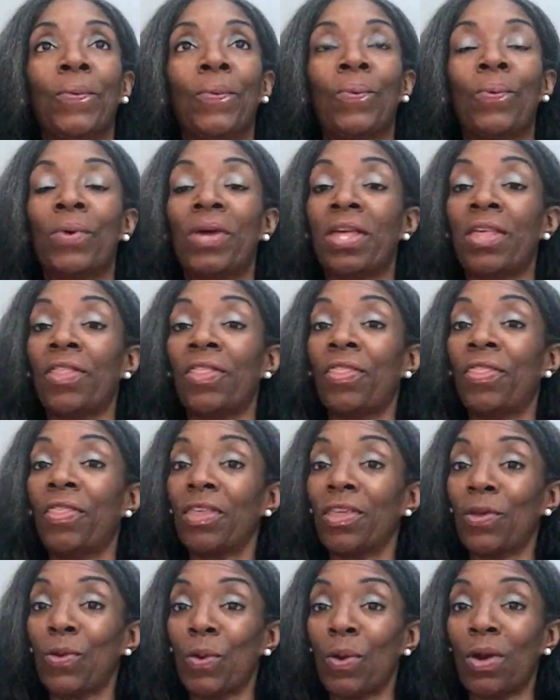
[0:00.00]
with
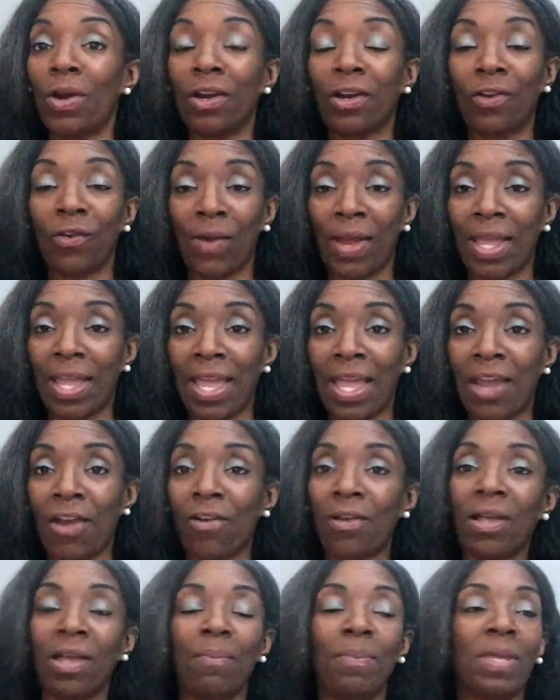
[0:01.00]
your gray
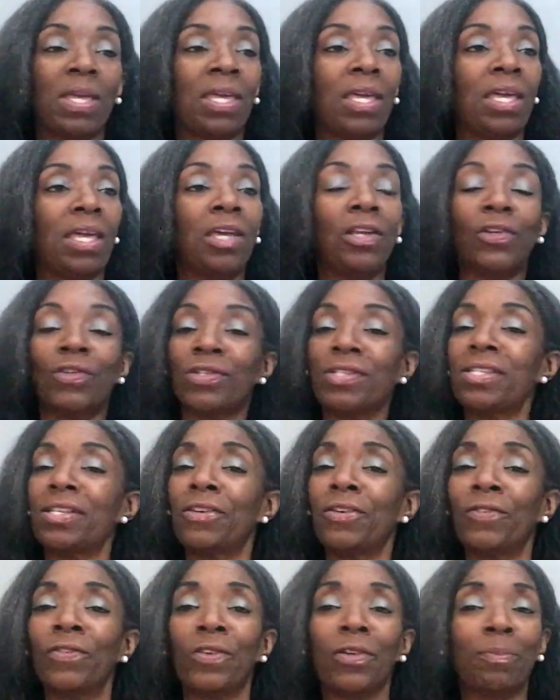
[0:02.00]
hair coming in, or
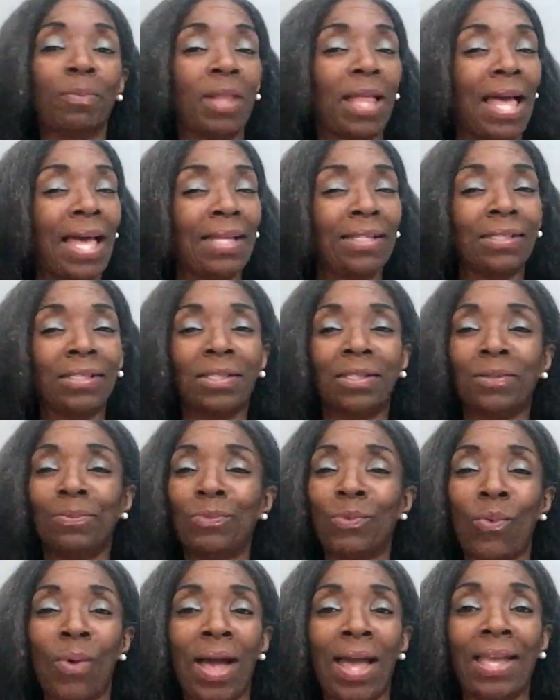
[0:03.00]
silver, platinum,
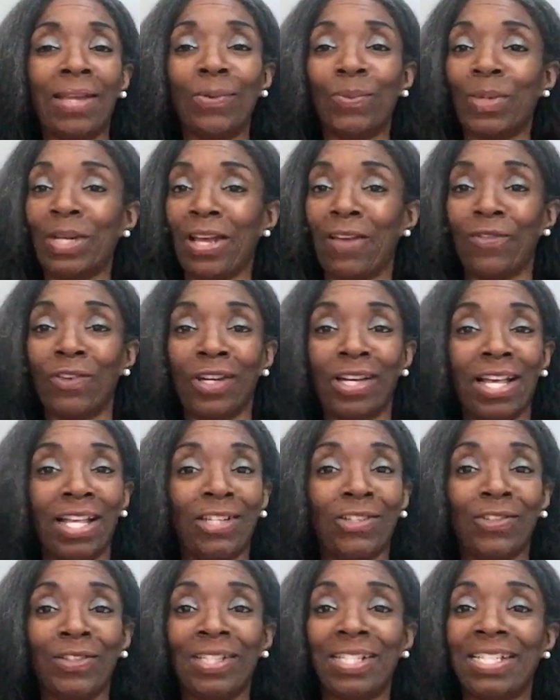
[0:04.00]
white, whatever
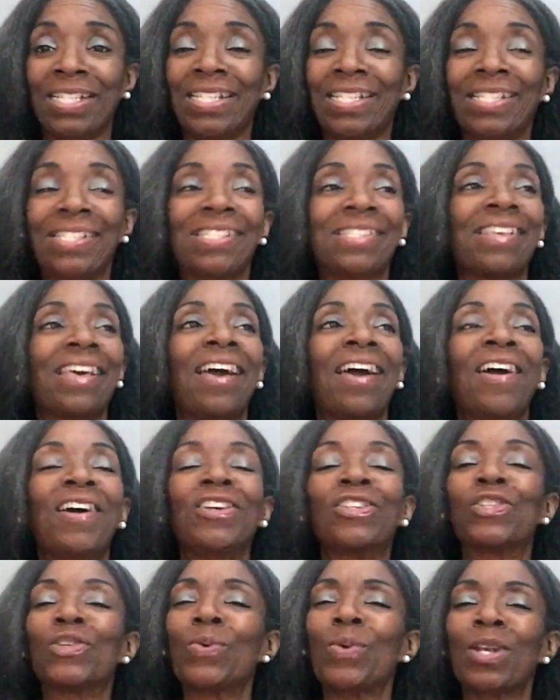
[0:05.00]
color it is,
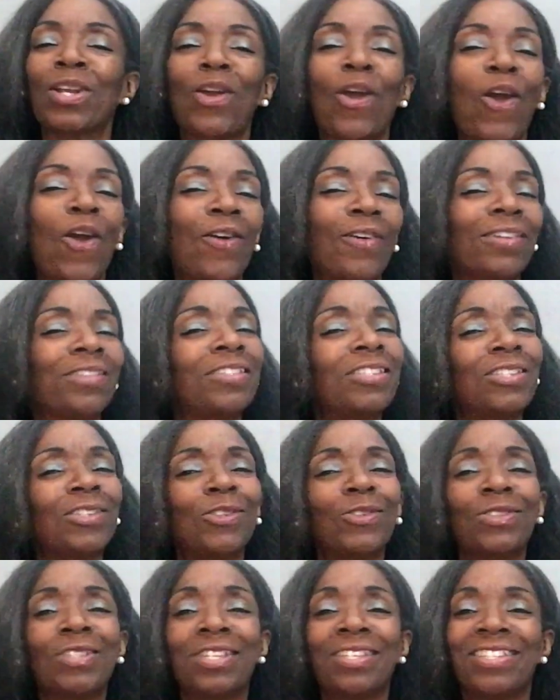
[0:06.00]
to encourage
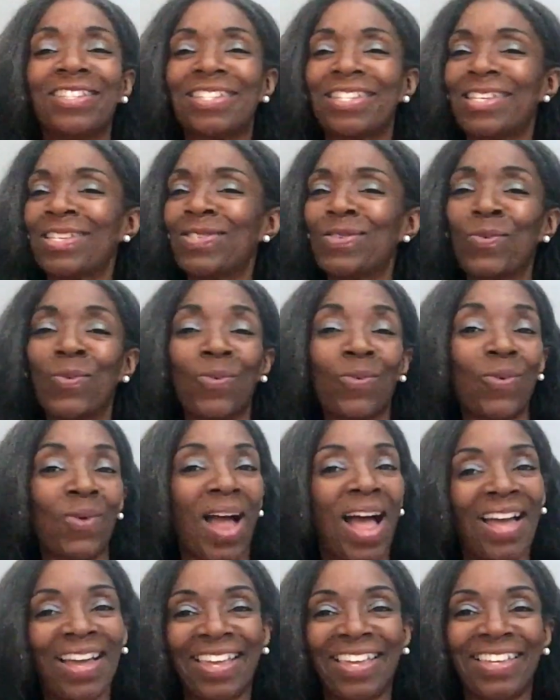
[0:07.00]
you to just
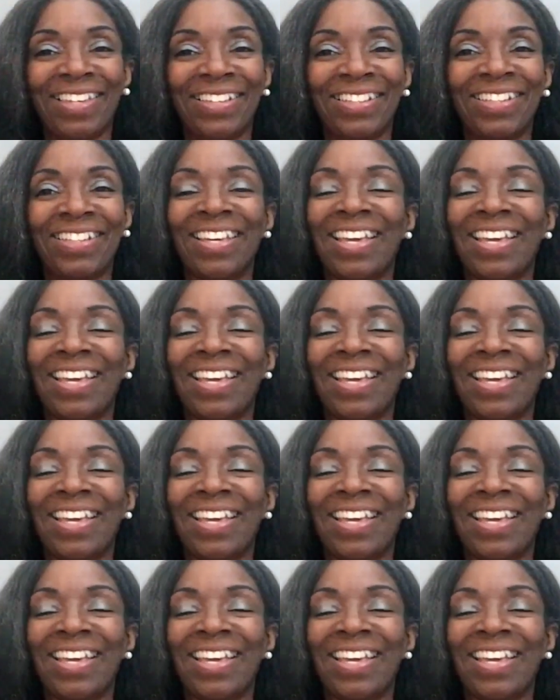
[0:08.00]
rock it.